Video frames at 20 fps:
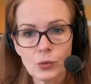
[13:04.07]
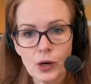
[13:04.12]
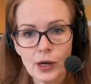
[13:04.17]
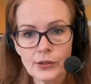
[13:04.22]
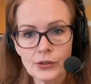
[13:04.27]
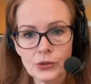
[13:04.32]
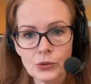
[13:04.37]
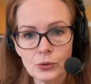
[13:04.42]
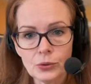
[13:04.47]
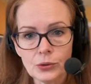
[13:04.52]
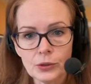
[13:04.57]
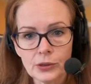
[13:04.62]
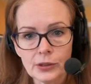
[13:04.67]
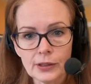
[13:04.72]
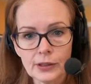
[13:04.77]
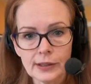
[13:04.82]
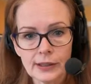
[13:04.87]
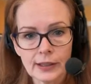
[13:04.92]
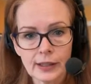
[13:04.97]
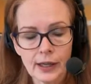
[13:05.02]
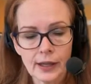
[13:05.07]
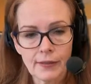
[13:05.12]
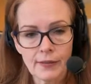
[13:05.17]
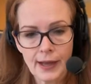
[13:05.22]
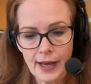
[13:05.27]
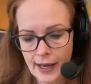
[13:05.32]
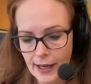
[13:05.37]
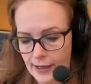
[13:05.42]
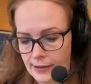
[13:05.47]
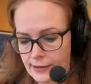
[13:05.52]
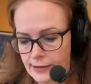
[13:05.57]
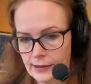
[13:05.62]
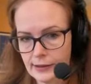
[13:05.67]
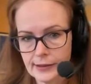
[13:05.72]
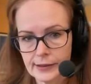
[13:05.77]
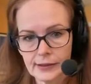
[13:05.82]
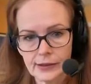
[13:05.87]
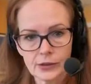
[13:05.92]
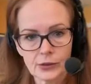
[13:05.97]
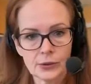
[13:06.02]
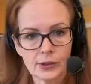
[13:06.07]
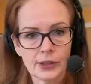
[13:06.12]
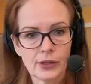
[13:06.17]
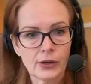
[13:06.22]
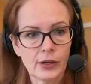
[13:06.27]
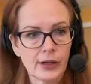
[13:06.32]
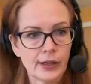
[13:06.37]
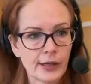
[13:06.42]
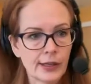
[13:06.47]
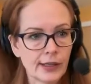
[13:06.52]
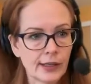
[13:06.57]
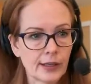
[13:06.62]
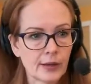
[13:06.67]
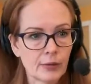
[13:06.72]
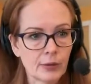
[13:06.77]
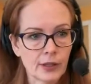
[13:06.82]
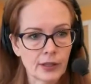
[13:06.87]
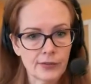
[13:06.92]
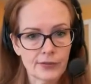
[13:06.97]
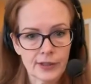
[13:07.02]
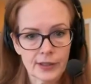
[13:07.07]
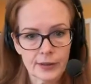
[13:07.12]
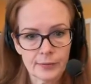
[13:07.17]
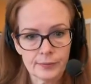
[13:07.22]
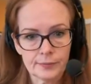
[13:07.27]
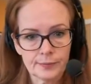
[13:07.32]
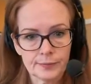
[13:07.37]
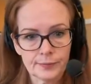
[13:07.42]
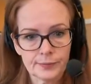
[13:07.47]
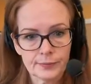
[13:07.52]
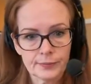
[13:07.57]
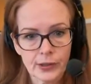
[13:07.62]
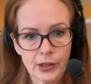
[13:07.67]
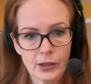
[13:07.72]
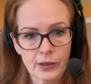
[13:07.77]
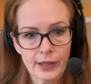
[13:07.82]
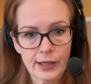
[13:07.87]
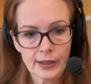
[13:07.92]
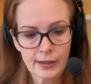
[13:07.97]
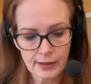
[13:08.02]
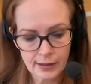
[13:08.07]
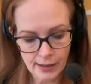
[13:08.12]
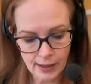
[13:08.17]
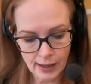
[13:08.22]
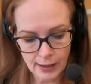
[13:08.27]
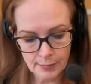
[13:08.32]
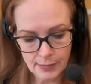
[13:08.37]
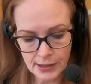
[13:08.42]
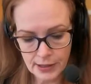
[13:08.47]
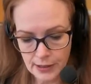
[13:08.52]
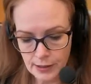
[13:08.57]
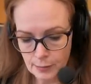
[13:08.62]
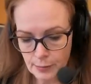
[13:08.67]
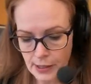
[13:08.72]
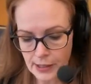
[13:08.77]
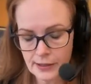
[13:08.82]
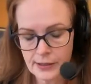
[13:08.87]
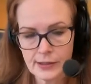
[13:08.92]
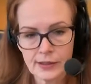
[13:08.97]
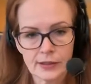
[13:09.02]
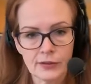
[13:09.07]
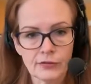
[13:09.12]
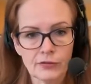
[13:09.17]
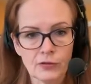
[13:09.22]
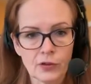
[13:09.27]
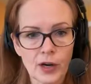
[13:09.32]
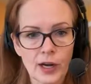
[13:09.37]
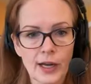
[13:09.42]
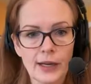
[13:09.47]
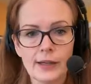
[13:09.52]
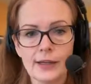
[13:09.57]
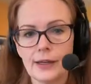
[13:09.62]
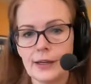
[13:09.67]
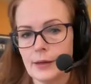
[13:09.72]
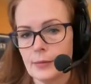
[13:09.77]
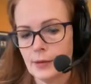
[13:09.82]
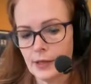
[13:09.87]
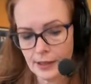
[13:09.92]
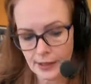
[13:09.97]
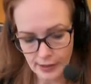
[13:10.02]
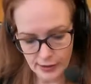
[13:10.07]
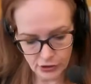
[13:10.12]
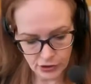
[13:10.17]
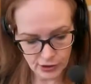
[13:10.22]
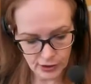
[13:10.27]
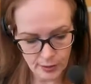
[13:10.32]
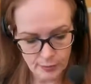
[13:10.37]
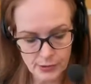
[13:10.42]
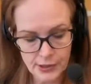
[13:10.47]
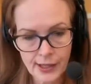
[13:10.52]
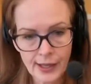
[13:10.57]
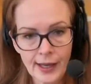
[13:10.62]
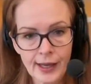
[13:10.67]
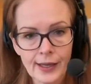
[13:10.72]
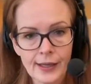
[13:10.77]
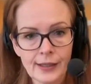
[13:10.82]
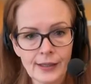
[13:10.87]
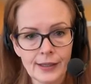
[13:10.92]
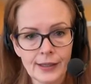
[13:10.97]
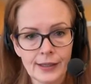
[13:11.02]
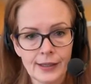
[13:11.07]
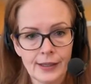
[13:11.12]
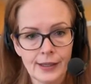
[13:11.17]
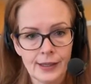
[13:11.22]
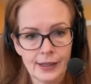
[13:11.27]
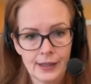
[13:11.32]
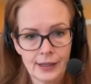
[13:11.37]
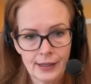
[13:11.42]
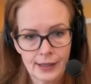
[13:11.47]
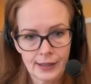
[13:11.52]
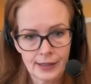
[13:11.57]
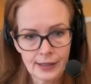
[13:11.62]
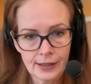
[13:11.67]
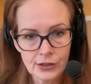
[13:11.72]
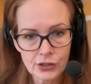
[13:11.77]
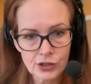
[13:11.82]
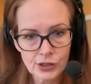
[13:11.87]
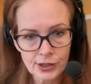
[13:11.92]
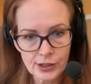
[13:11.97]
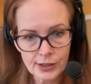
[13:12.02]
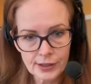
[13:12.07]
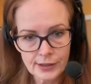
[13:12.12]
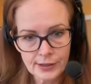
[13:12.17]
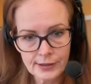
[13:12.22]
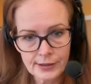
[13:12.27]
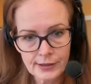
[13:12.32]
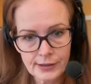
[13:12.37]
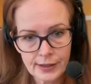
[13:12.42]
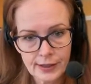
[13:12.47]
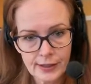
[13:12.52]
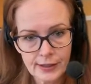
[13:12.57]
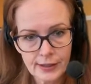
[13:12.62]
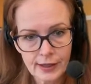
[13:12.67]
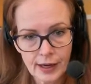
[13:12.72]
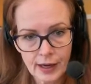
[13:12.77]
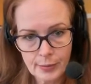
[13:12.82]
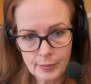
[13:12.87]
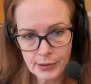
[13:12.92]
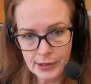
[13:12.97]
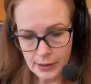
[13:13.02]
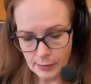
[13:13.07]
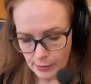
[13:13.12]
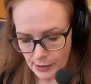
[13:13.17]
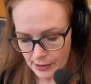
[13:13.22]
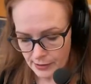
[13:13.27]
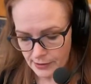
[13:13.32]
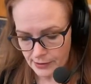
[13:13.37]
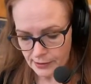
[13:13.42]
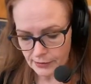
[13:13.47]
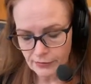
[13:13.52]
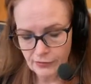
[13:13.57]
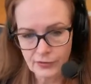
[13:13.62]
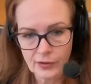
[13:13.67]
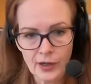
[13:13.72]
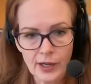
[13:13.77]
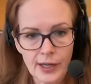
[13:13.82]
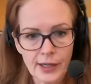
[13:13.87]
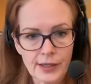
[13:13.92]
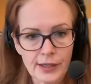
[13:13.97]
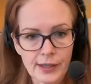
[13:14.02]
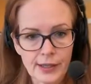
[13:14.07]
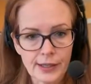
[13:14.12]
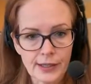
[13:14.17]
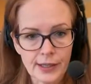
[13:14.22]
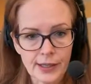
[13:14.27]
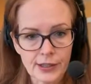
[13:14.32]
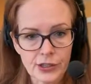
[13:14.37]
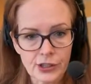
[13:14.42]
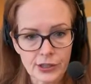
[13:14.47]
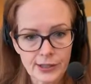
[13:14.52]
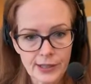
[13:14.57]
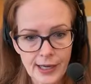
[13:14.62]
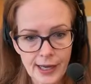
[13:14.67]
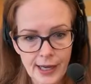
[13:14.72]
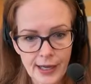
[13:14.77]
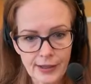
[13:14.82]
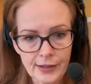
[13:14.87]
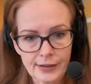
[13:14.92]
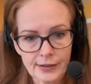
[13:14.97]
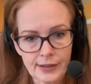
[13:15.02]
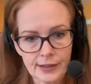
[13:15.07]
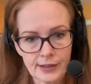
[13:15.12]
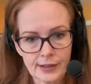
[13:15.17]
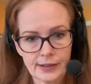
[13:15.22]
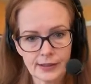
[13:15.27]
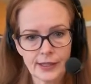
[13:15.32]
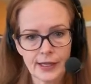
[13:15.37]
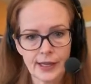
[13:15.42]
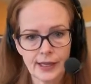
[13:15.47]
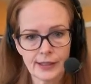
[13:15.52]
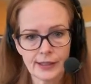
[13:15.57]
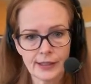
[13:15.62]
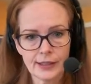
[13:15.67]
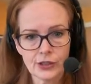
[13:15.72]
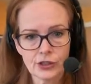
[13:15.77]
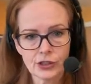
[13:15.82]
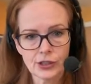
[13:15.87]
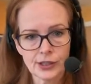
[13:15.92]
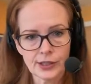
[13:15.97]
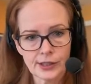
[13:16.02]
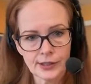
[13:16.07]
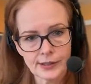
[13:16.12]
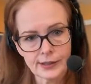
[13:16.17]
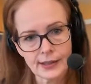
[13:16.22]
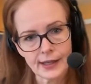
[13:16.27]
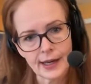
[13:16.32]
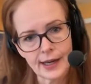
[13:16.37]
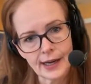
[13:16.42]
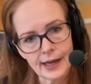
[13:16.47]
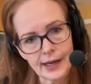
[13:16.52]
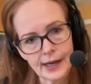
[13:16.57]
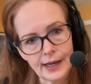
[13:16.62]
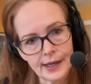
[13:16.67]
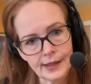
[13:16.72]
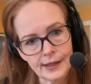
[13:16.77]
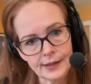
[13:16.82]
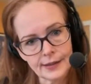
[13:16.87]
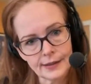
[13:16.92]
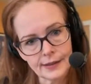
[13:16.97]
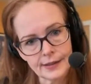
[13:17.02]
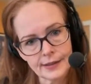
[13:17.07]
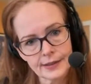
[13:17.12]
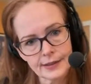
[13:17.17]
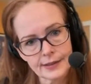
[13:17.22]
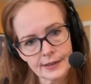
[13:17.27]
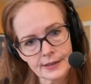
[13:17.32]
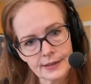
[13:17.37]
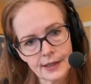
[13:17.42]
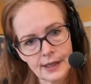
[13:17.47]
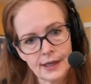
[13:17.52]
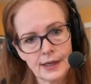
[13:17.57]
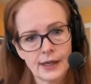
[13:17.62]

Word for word: Wand tool, click on that, select the green art and get rid of it. All right, copy, paste in front, and I'm gonna nudge it up 10 inches, then copy, paste in front, nudge it down 10 inches, and this